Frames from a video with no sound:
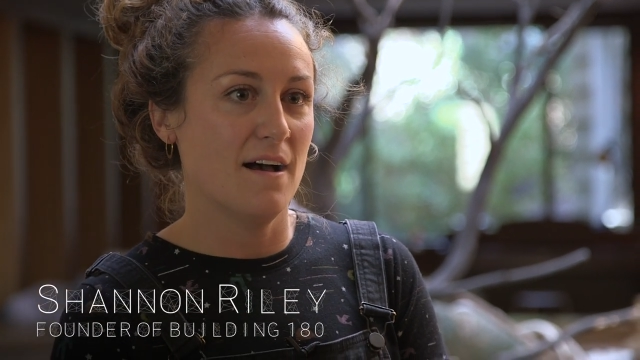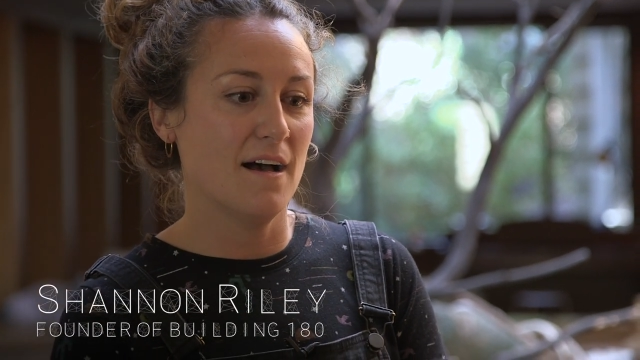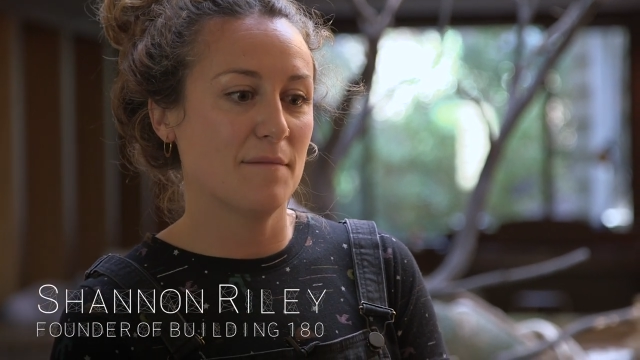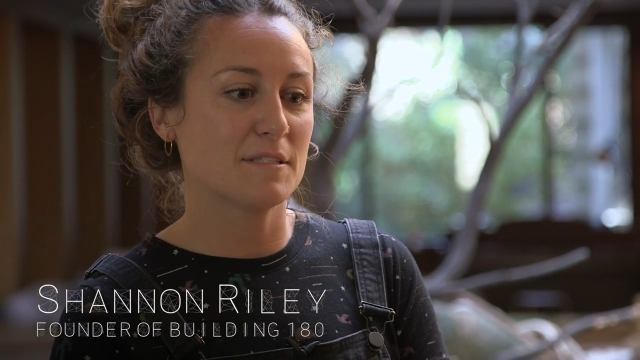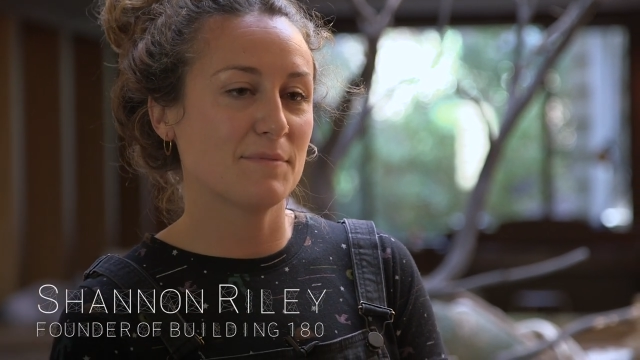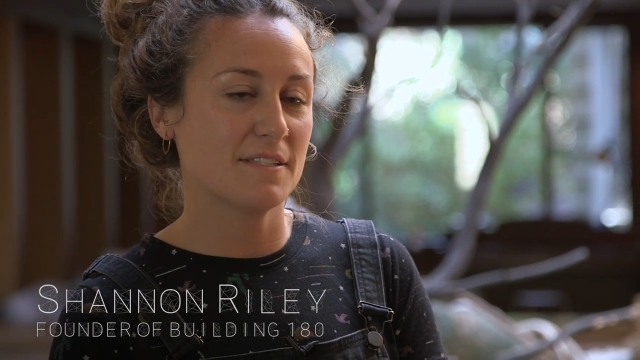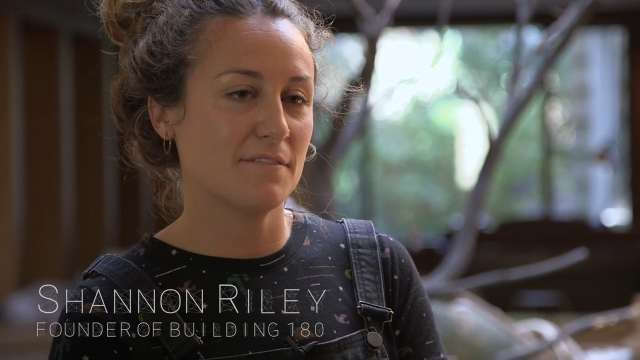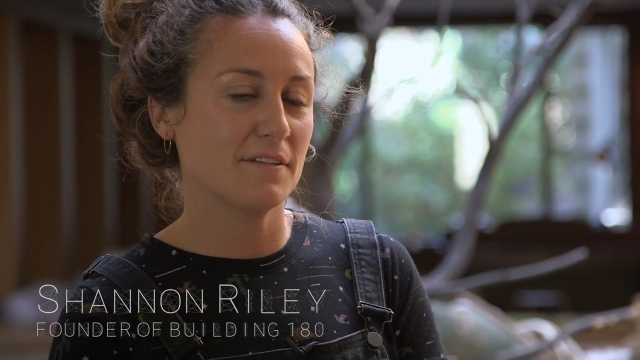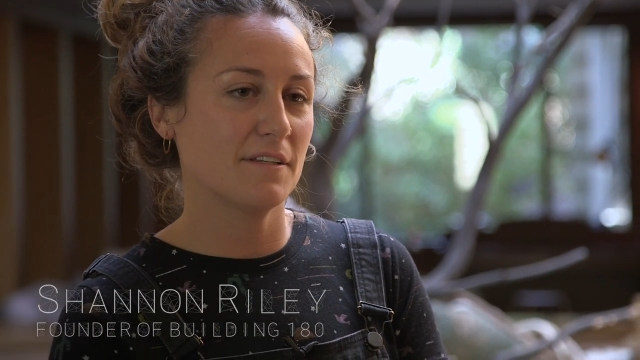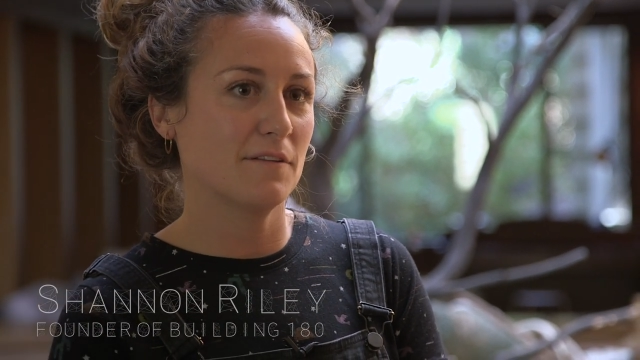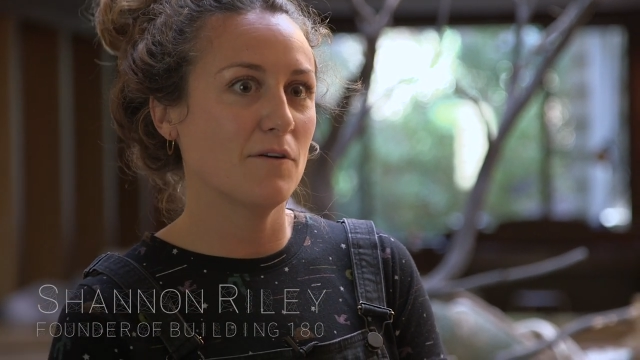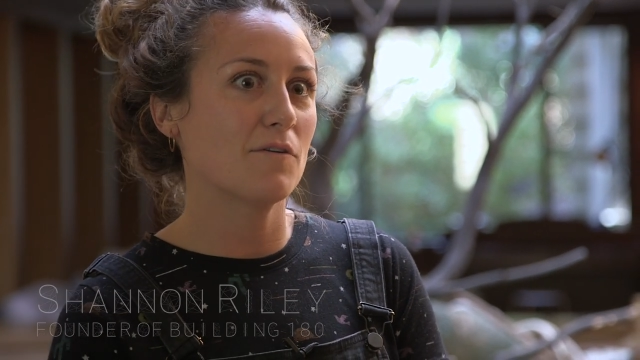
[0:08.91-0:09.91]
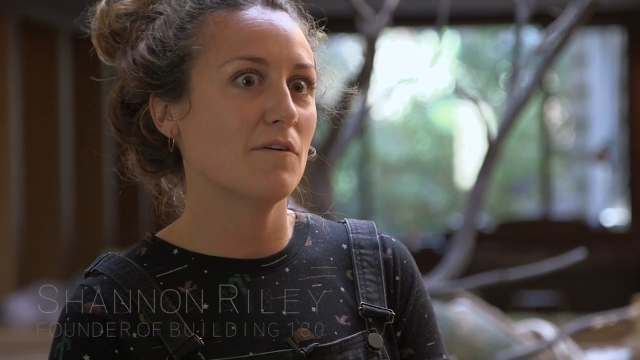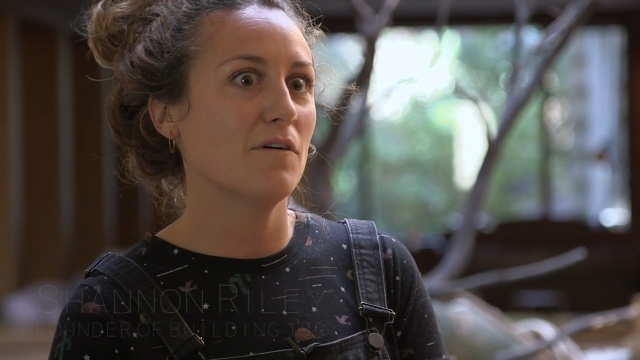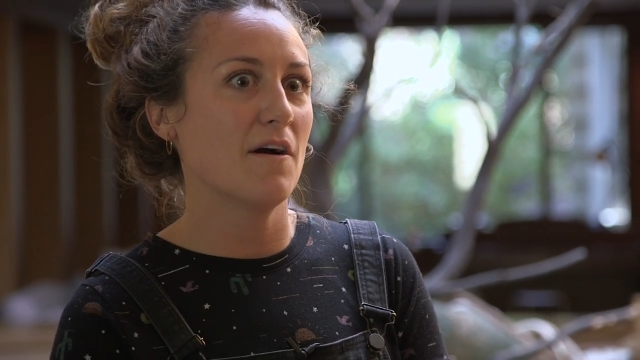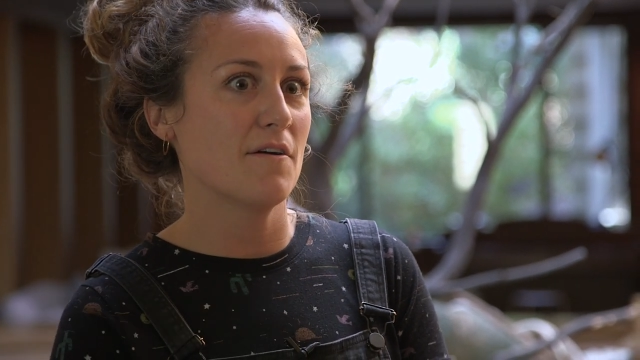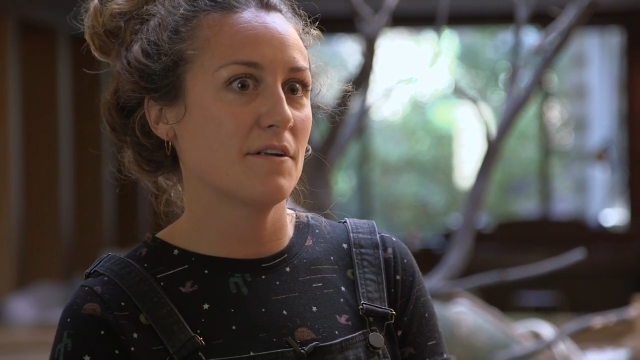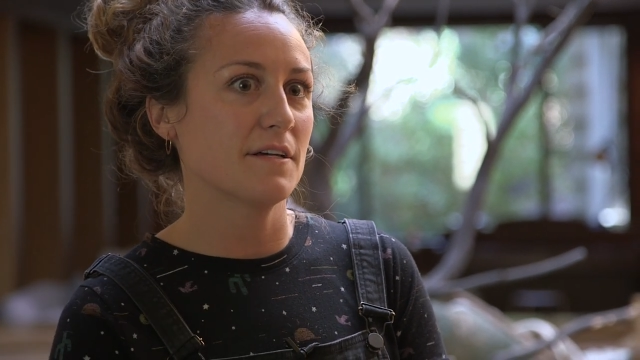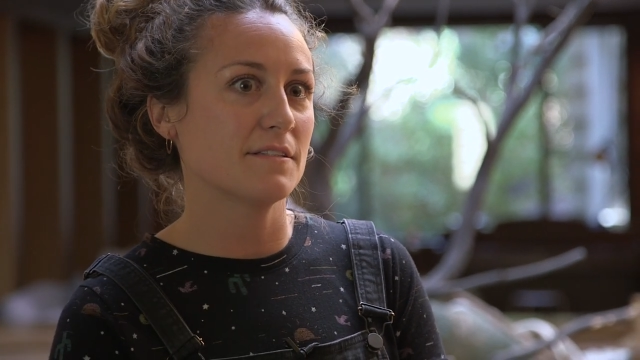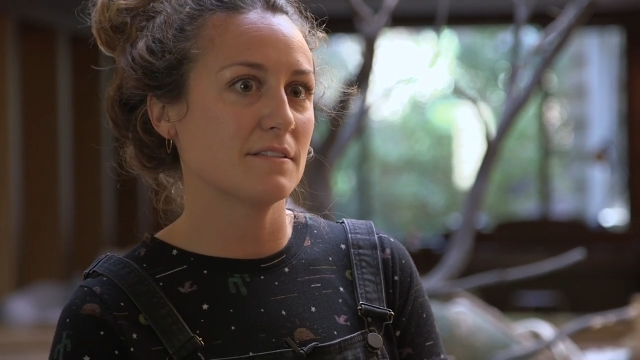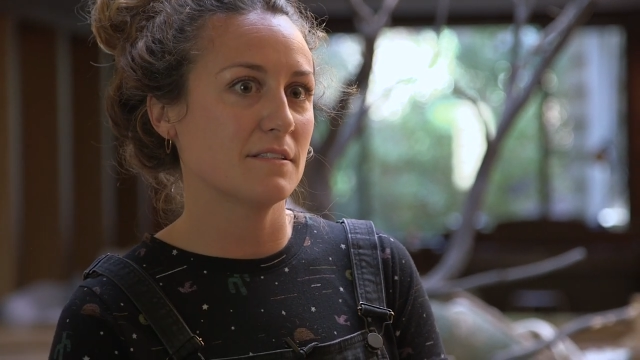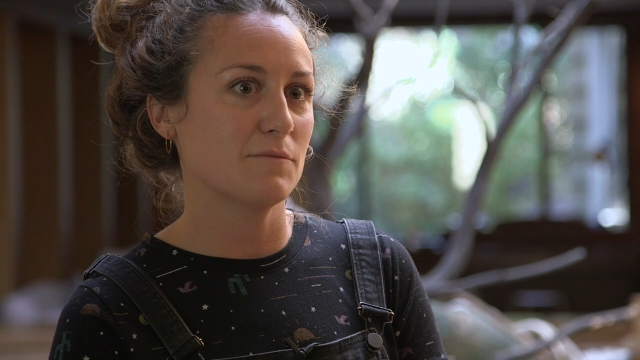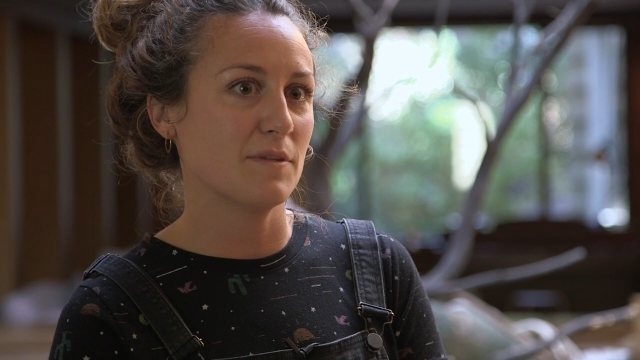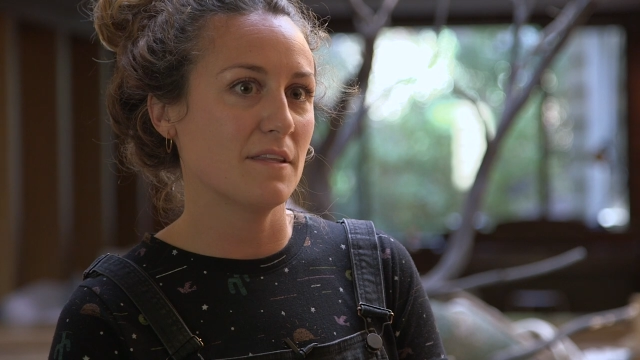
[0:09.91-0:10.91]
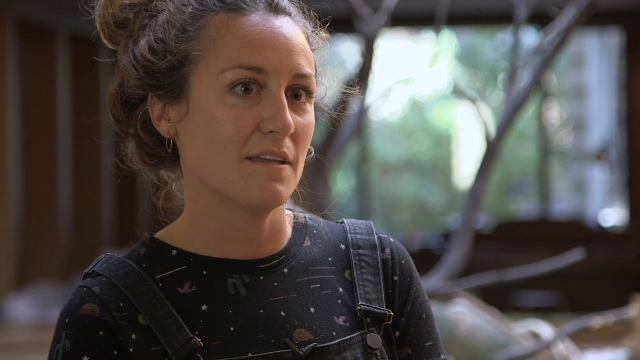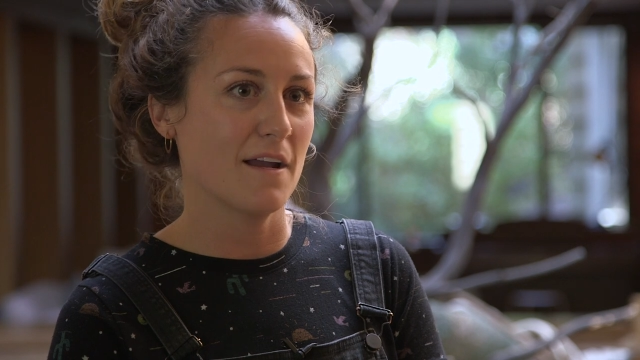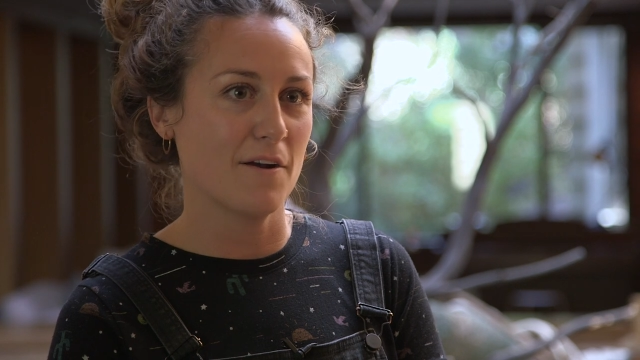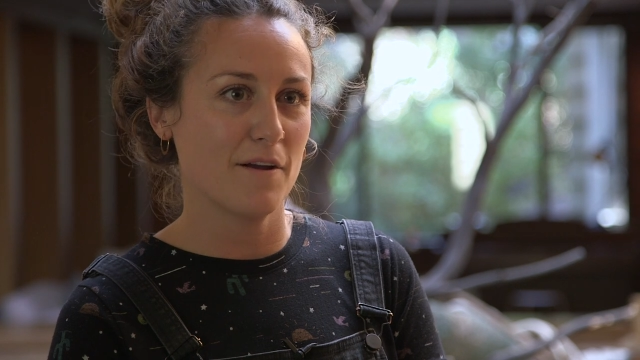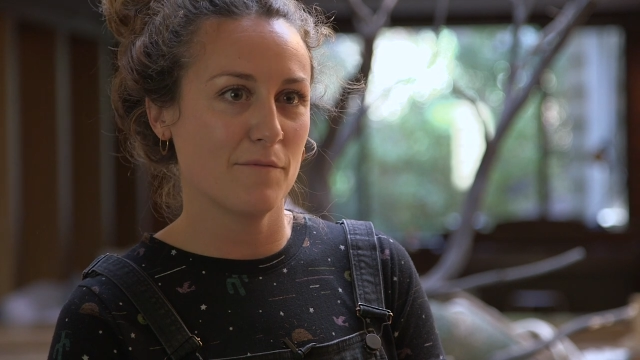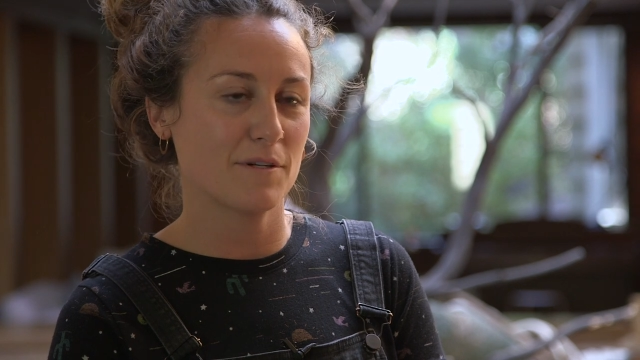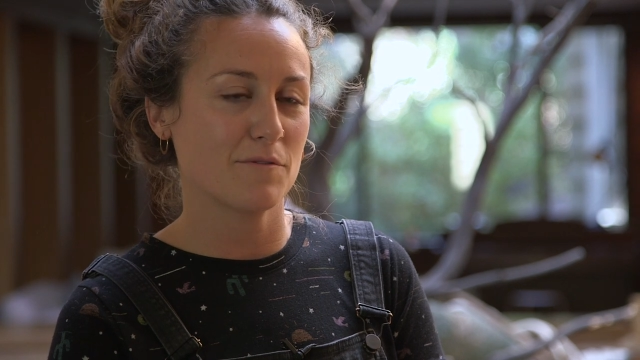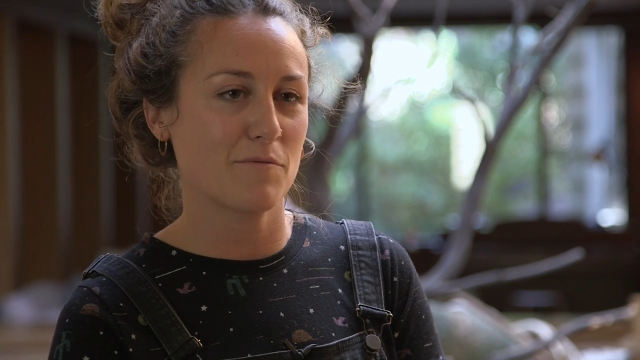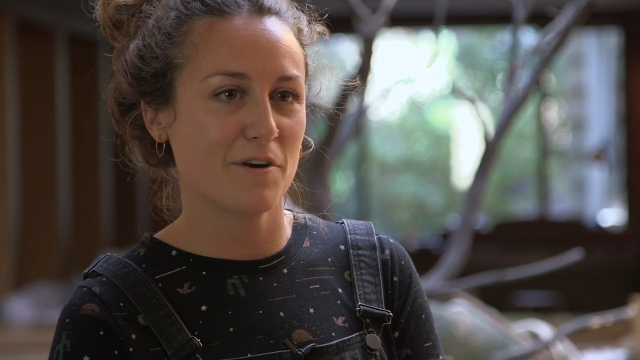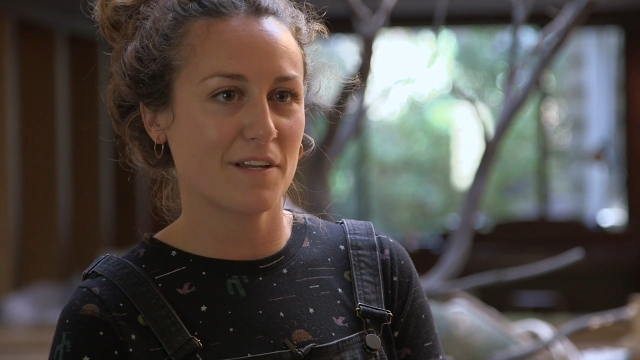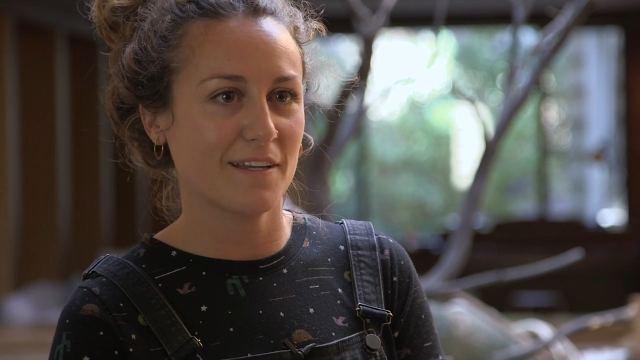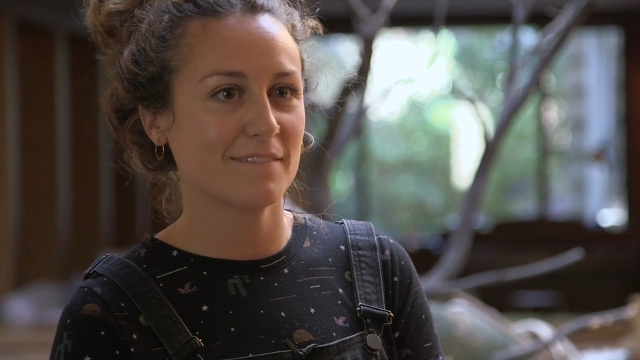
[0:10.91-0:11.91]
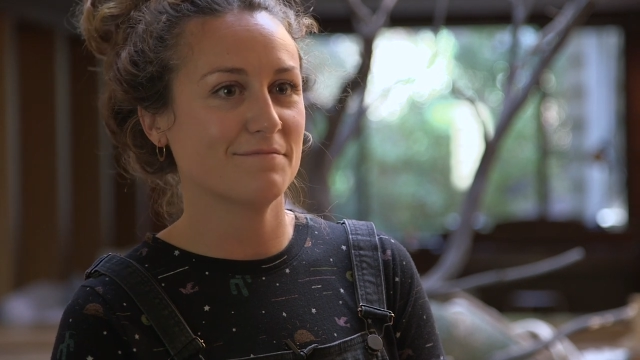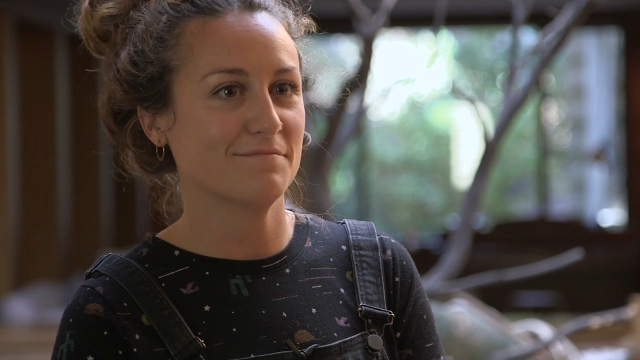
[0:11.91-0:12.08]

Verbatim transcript: um, specifically local artists within the area in which we're working.